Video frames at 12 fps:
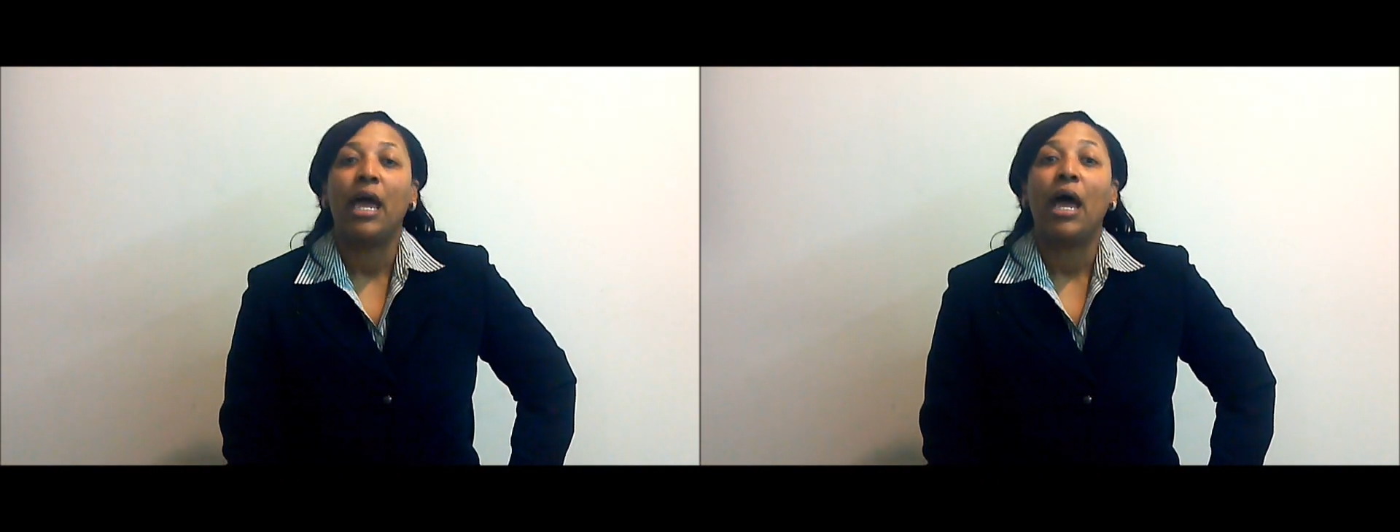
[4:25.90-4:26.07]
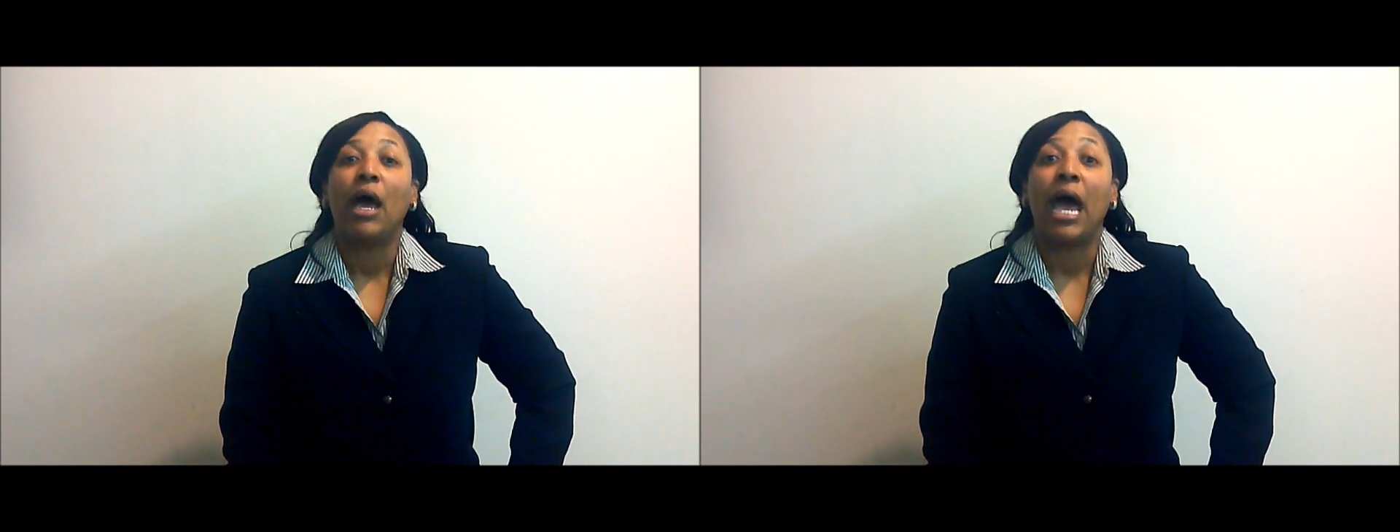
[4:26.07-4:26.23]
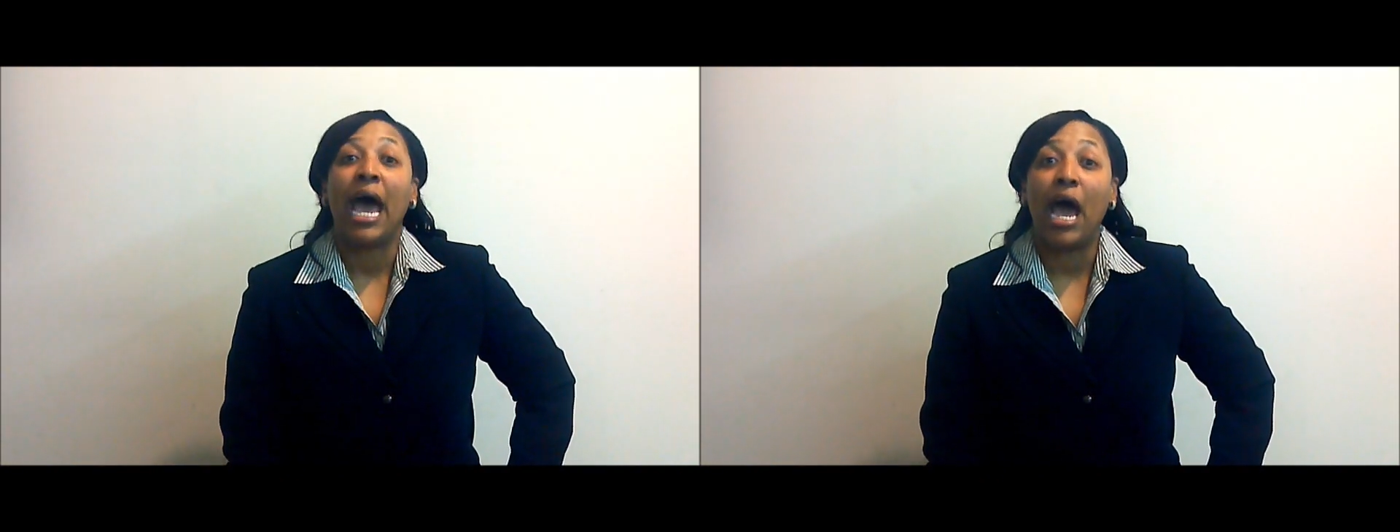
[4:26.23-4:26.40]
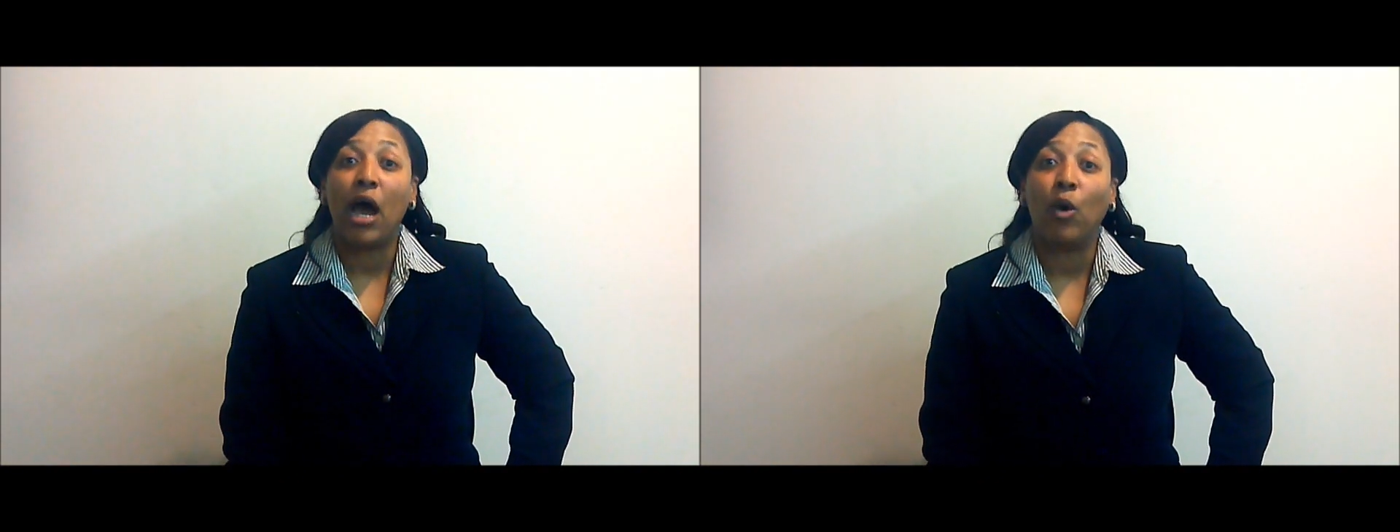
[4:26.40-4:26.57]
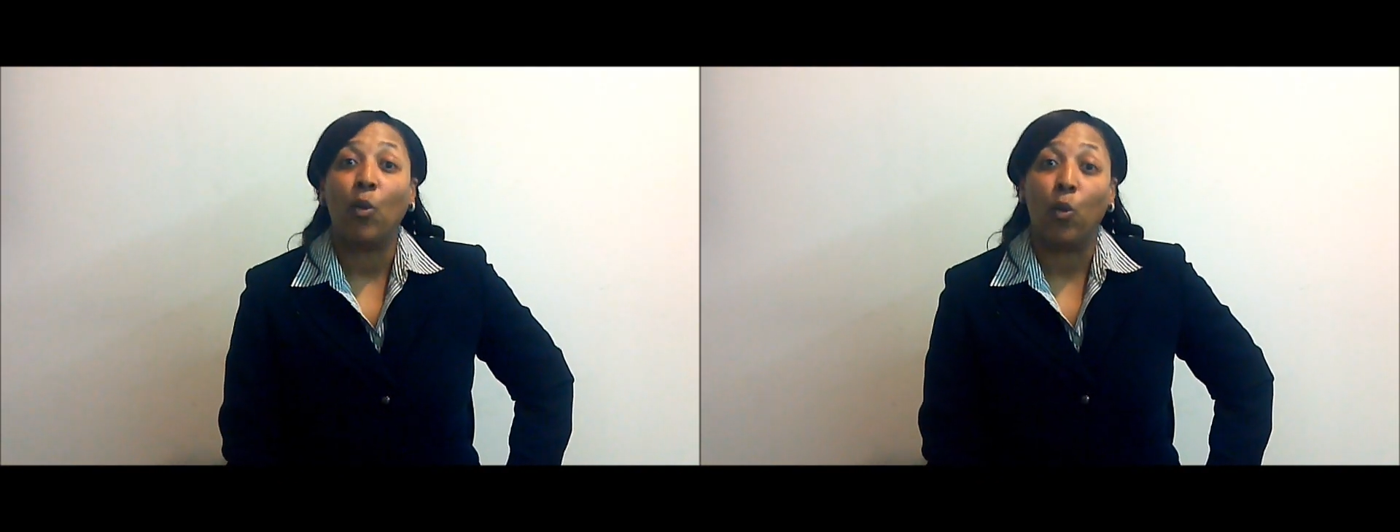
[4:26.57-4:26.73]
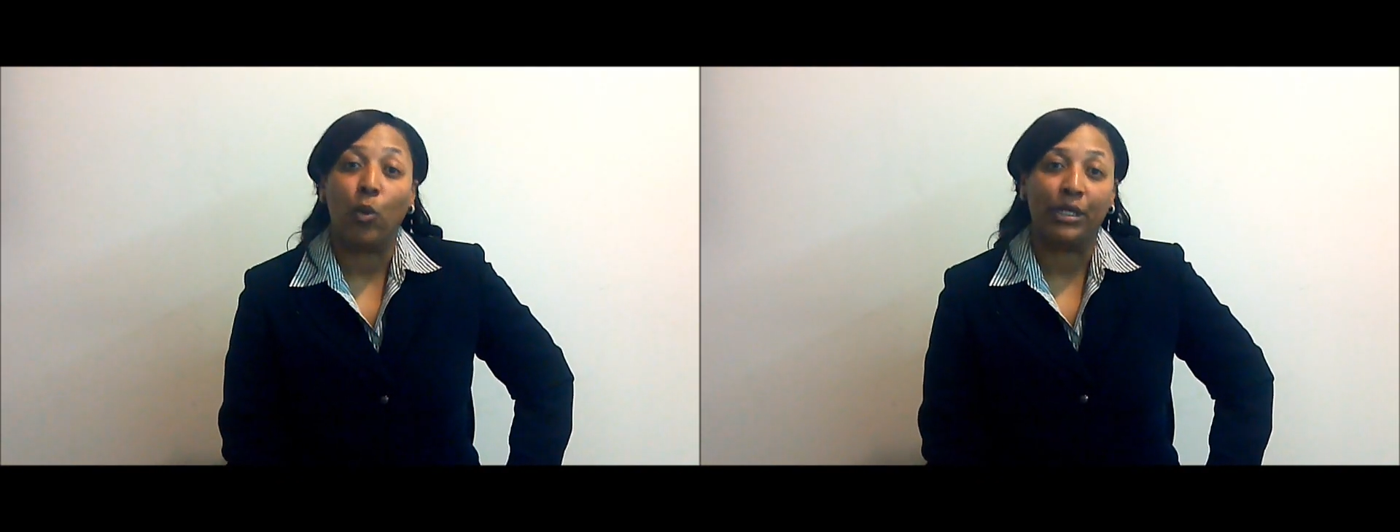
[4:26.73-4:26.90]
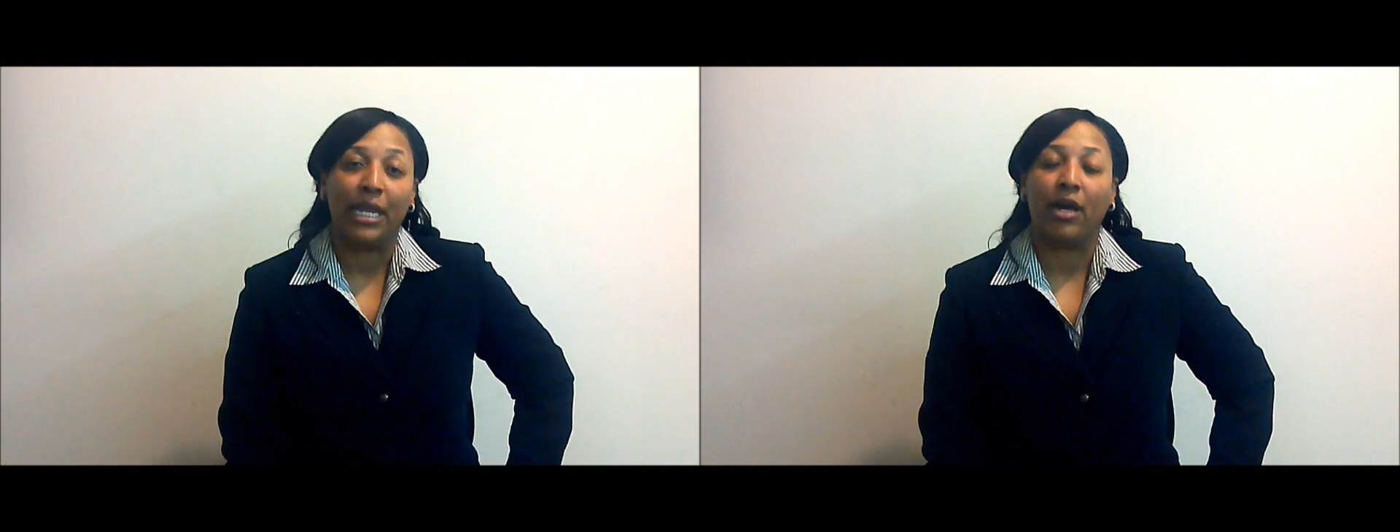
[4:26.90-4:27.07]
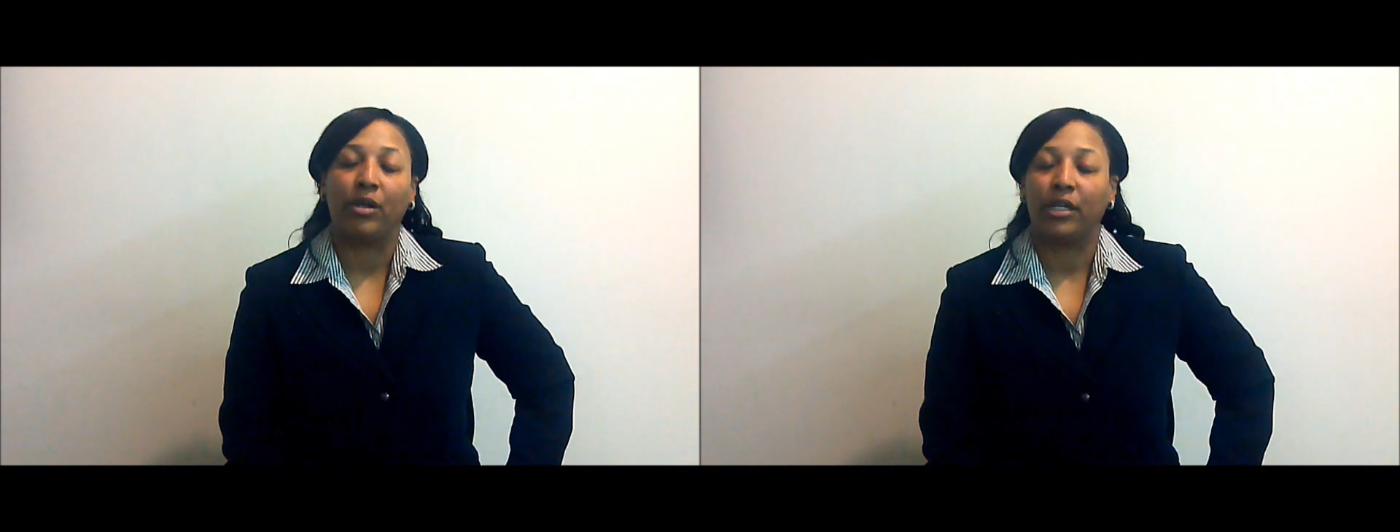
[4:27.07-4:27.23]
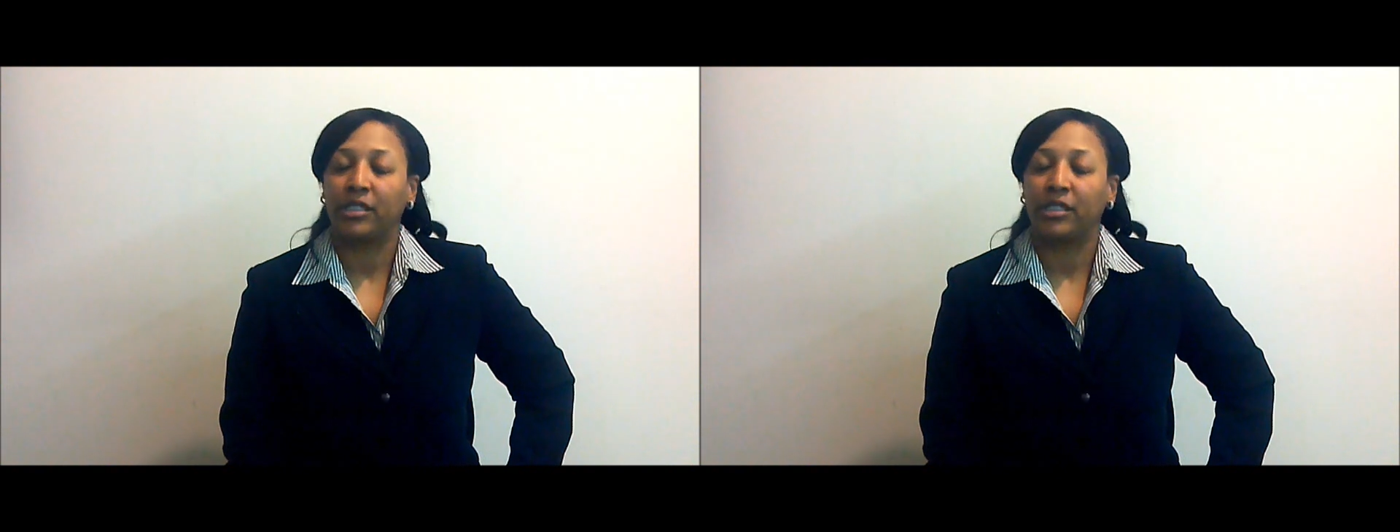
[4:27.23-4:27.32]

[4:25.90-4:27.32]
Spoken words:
How, now